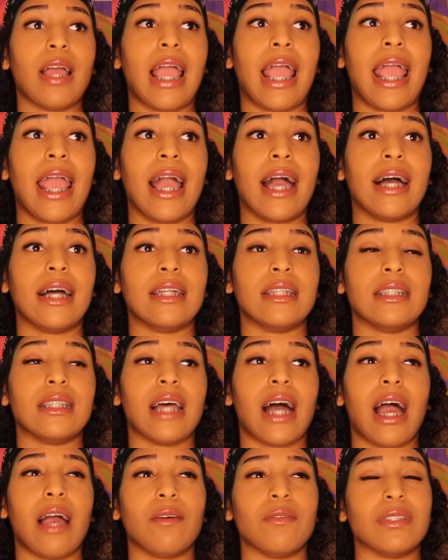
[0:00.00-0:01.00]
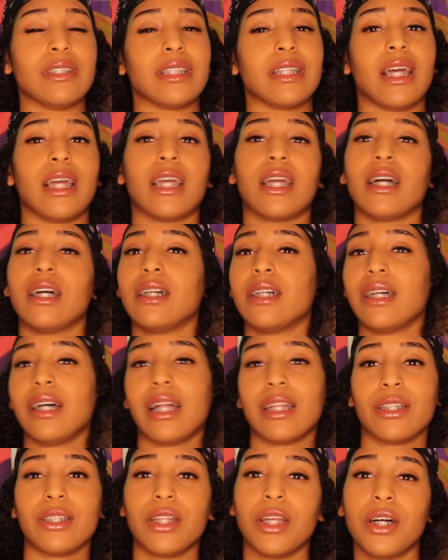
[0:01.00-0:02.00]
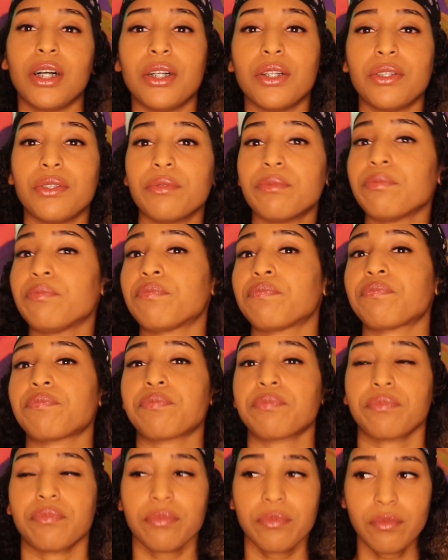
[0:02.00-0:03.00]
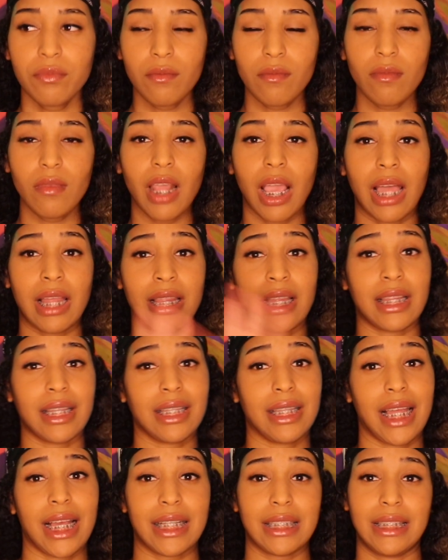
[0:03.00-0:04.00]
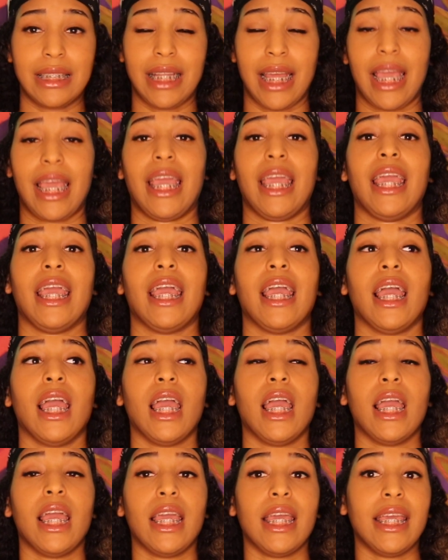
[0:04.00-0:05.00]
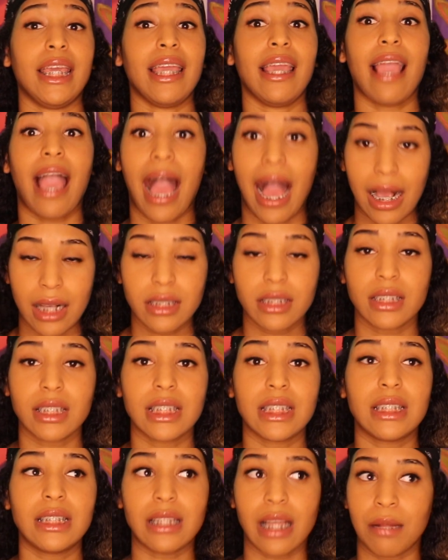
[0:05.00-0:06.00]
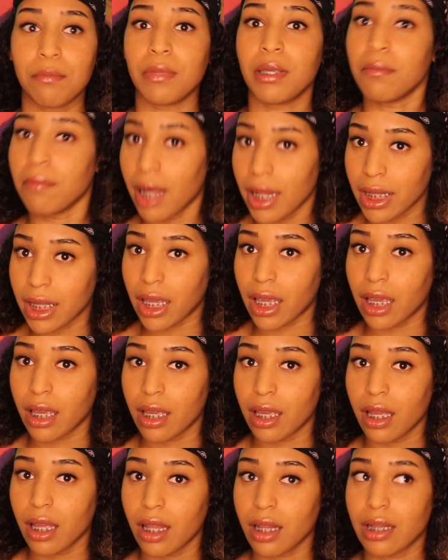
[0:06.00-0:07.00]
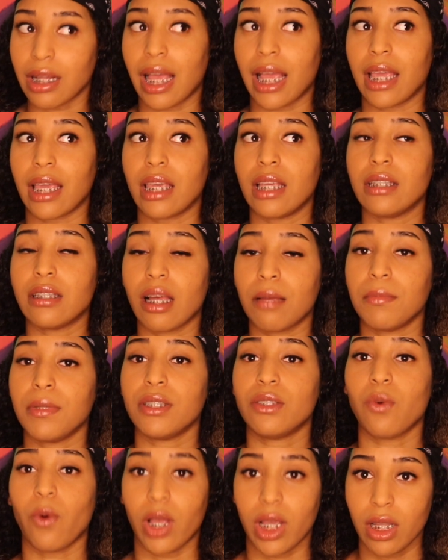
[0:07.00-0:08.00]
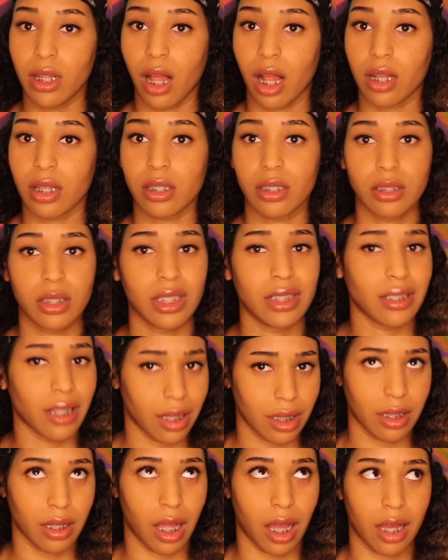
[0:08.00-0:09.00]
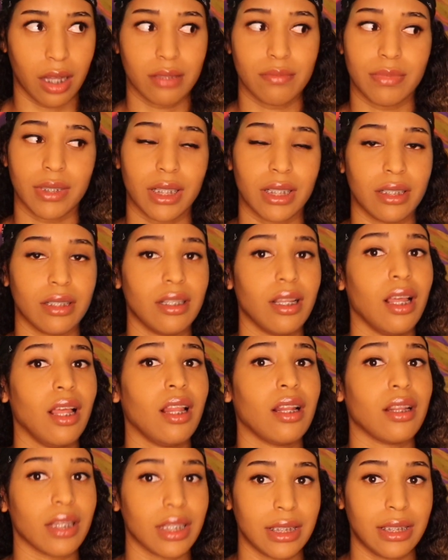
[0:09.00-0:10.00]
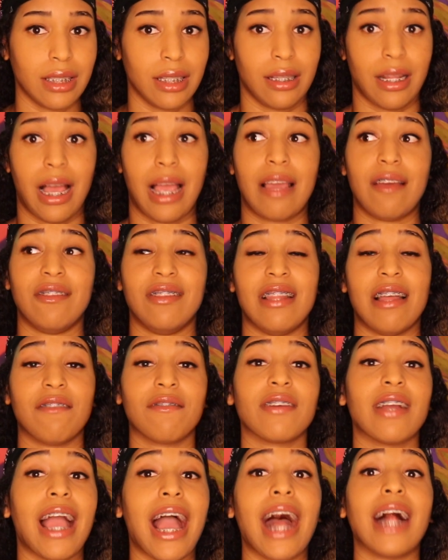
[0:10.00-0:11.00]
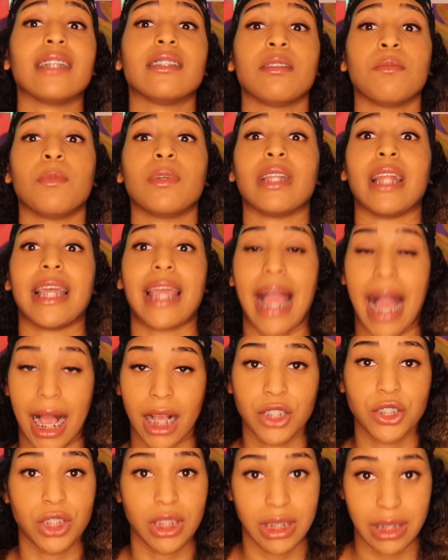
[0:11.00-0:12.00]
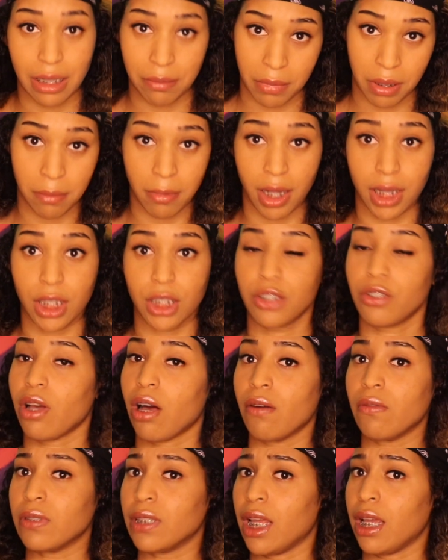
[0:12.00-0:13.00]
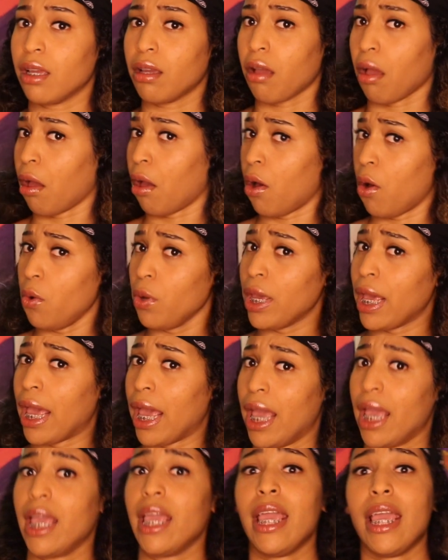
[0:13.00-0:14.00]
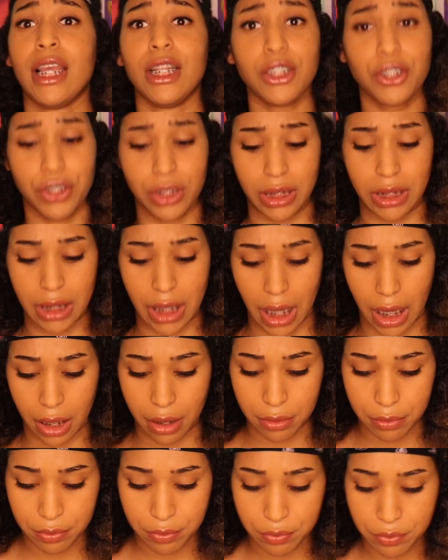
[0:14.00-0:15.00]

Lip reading: And I was like, oh, I don't know. And then the next day, he actually sent me money. Like, he sent me $20. It's not a lot, but listen, I had never had someone like actually send me money. So I was like, okay, interesting.